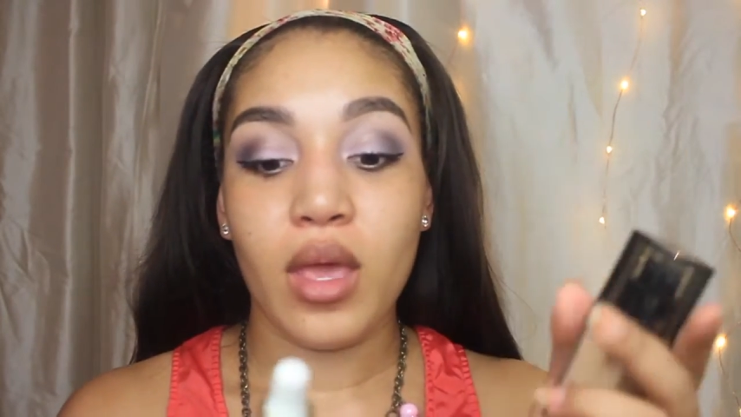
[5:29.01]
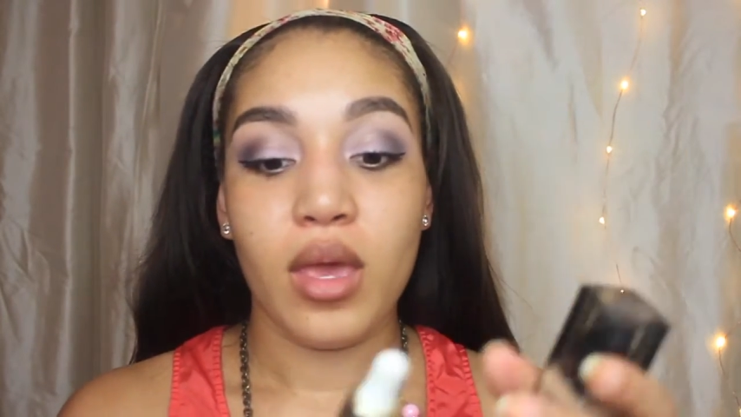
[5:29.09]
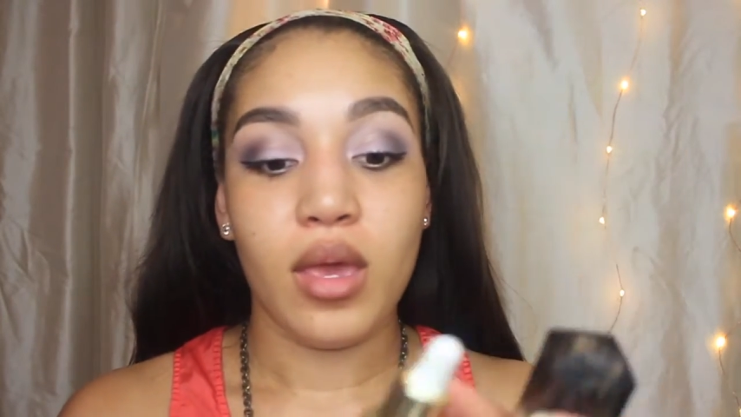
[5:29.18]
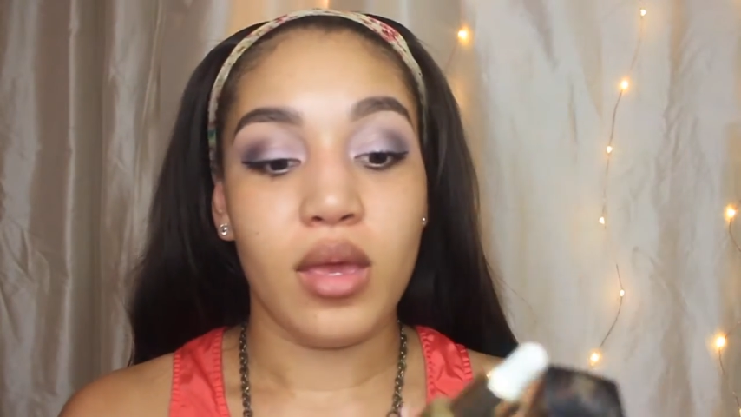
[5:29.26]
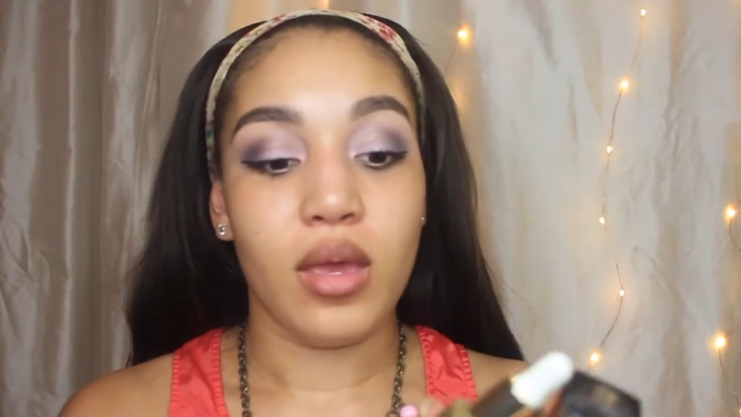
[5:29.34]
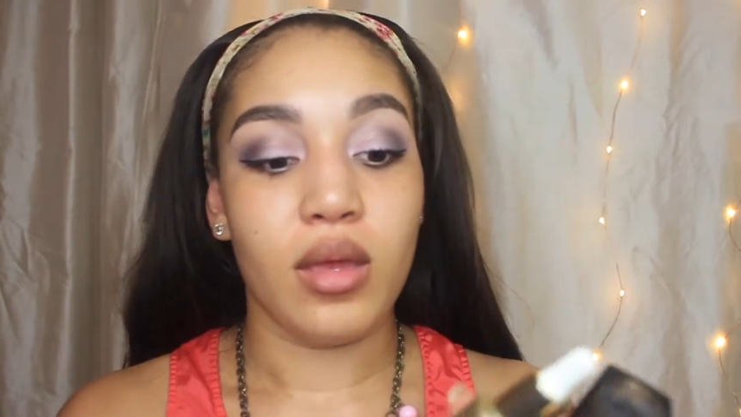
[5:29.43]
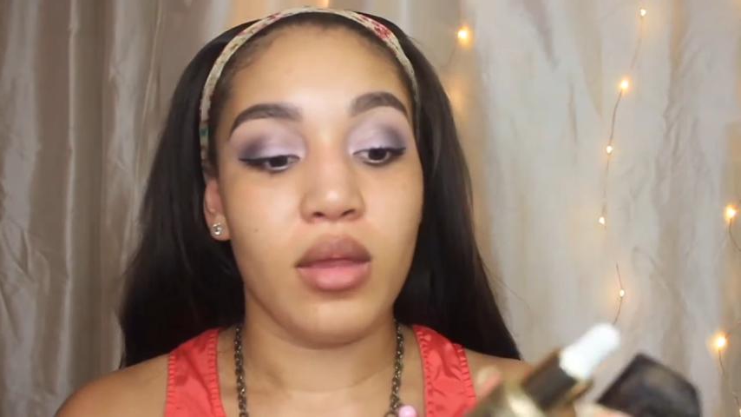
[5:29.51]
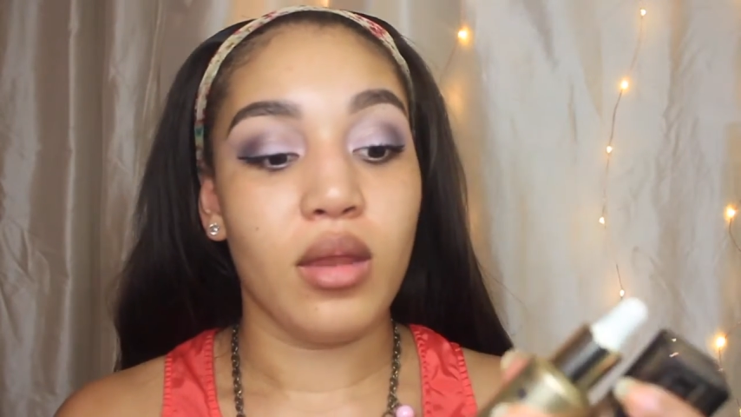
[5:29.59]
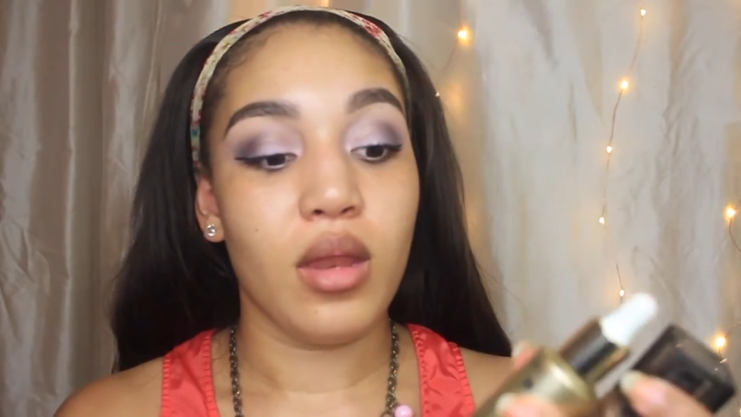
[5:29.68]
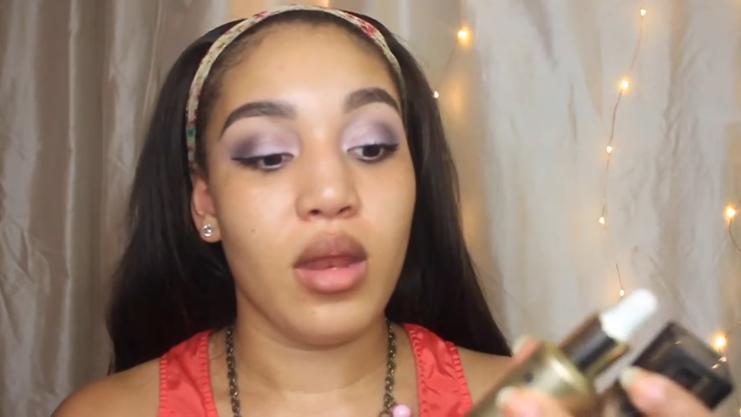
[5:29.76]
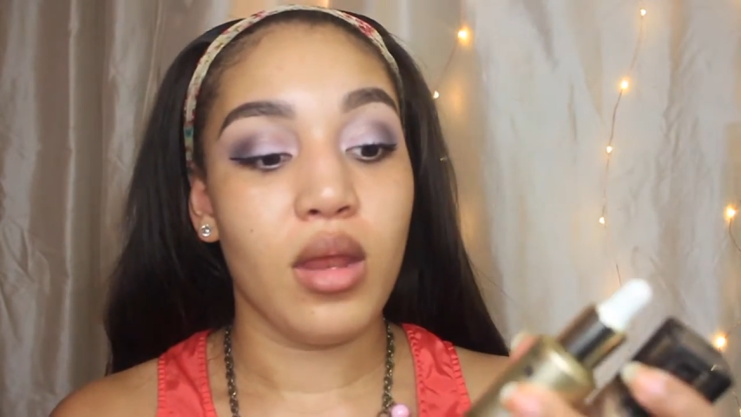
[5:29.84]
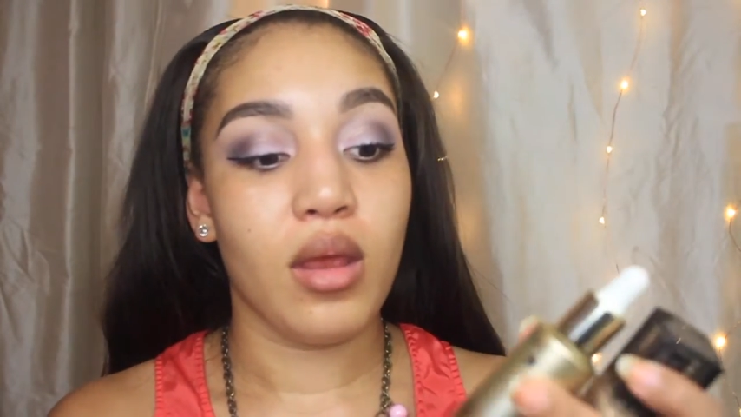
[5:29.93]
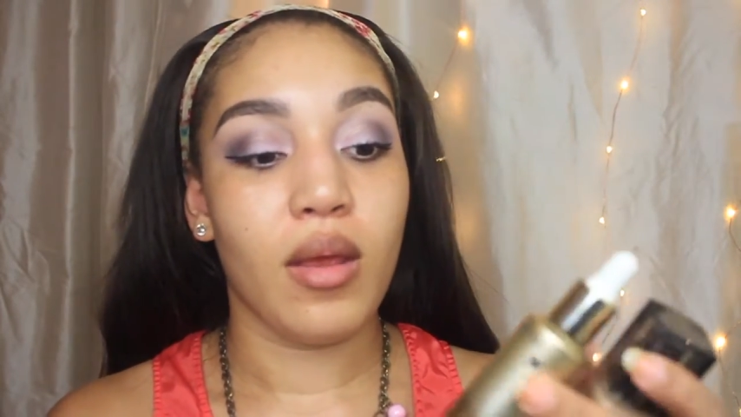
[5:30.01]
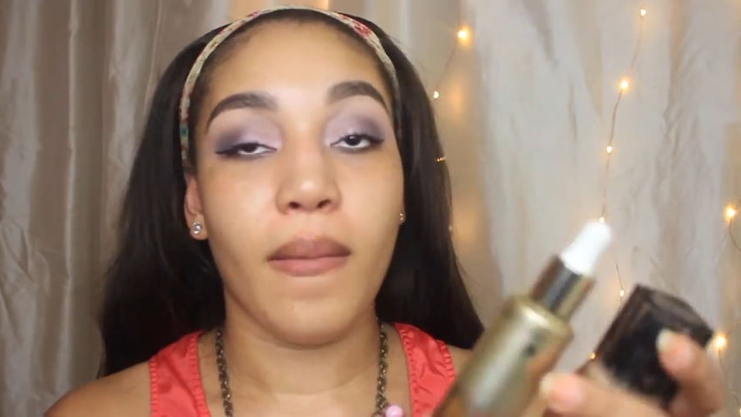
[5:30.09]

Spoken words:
Tinted All 24 Hour